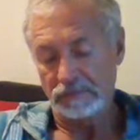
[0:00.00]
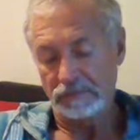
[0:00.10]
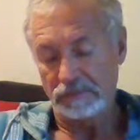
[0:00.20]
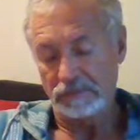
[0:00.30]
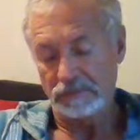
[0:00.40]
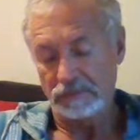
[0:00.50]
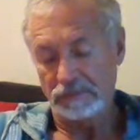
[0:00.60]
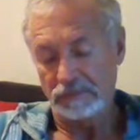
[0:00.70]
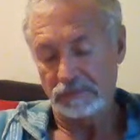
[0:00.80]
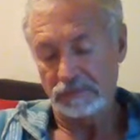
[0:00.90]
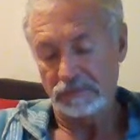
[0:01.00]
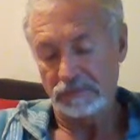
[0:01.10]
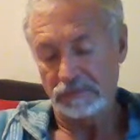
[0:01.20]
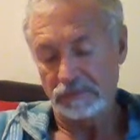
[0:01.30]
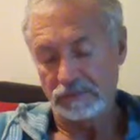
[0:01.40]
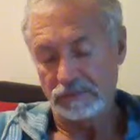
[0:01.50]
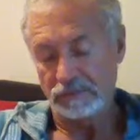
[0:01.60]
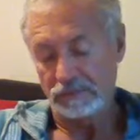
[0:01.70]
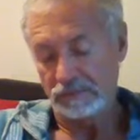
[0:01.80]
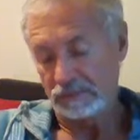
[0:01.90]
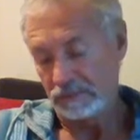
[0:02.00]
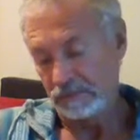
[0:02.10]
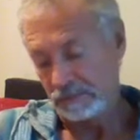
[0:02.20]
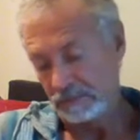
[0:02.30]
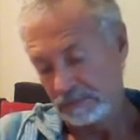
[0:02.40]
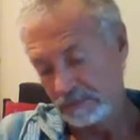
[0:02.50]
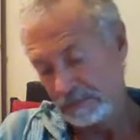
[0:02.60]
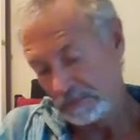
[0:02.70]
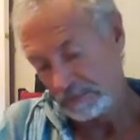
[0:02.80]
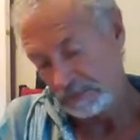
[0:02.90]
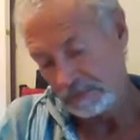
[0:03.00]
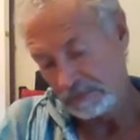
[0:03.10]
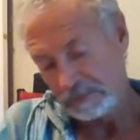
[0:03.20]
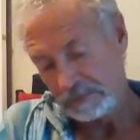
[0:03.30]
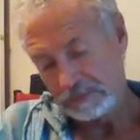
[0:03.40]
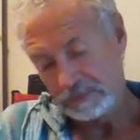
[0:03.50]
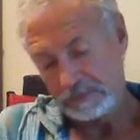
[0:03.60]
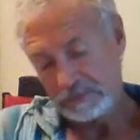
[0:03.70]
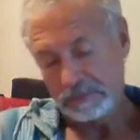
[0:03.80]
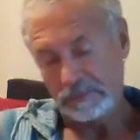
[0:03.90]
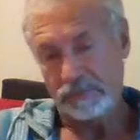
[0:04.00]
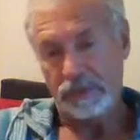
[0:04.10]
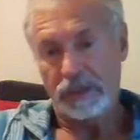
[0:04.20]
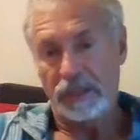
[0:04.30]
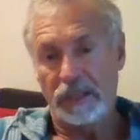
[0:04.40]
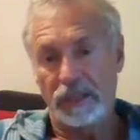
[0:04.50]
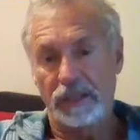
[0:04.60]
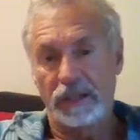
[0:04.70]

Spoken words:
(not speaking)